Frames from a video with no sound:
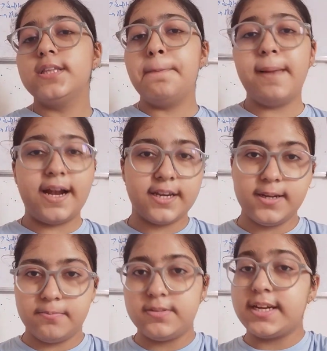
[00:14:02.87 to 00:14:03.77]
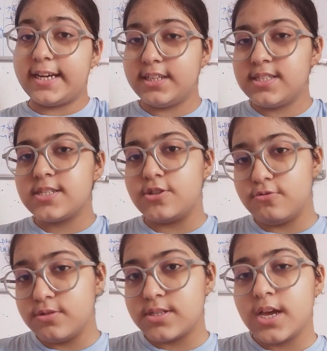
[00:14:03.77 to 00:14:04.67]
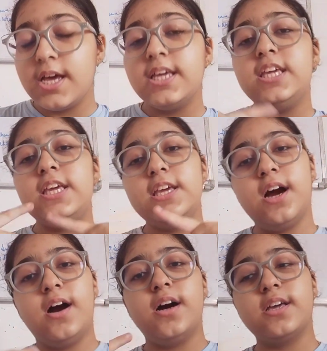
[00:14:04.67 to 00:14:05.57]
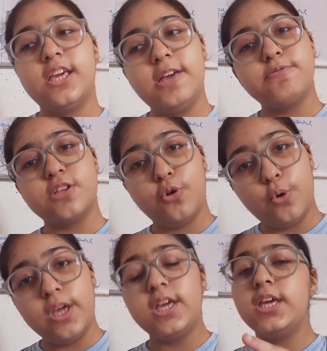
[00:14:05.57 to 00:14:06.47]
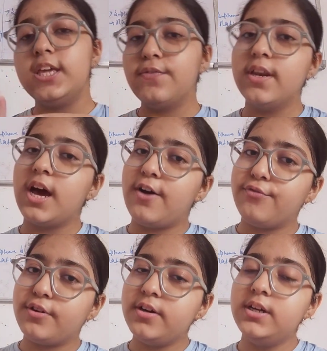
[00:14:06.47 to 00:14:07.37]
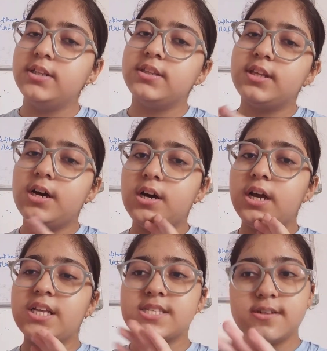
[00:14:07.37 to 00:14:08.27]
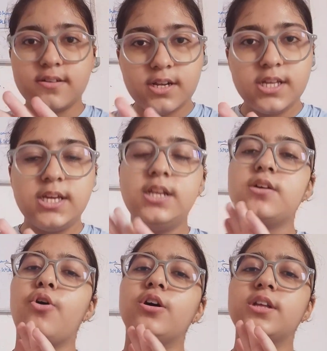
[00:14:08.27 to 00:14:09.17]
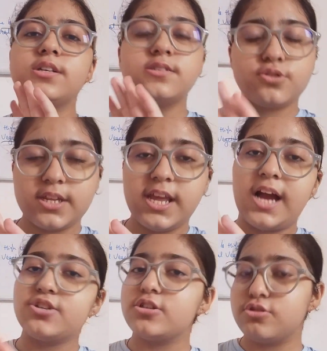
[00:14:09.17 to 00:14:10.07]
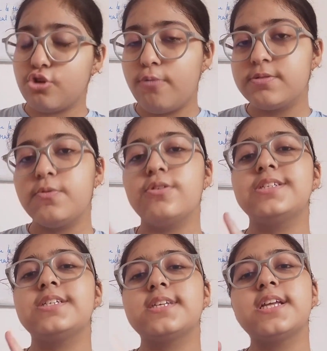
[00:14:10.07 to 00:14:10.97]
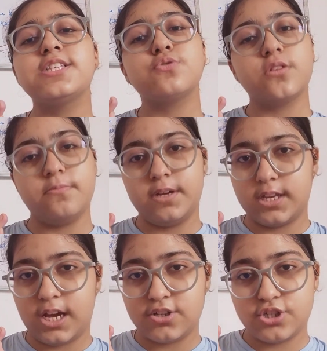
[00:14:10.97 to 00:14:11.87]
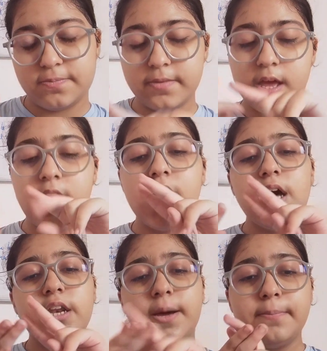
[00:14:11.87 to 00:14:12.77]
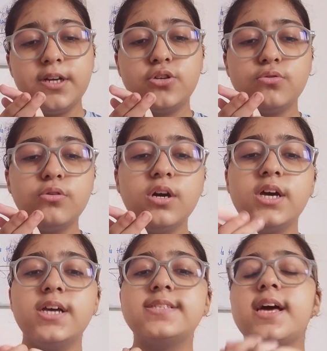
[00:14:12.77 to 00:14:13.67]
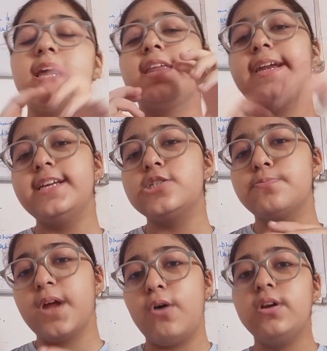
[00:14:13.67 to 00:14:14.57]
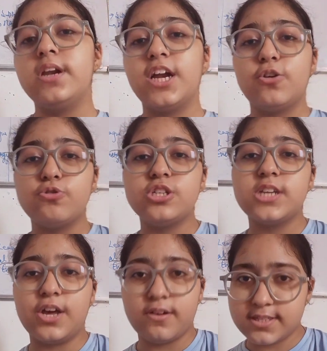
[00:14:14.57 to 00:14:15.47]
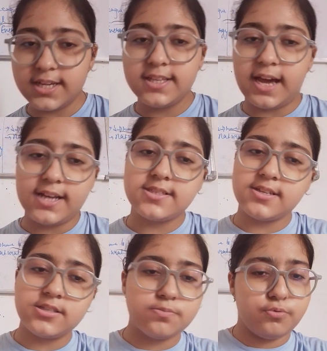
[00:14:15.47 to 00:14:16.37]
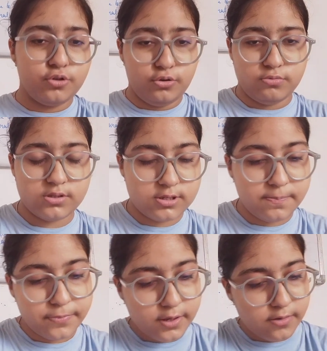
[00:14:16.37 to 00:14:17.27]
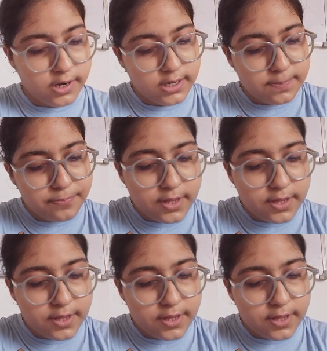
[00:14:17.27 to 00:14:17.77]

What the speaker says: the platinum, the catalyst used, keeps glowing even after the external heat or the reaction stops because it is an exothermic reaction. Number two is reddish brown nitrogen dioxide gas is produced, right?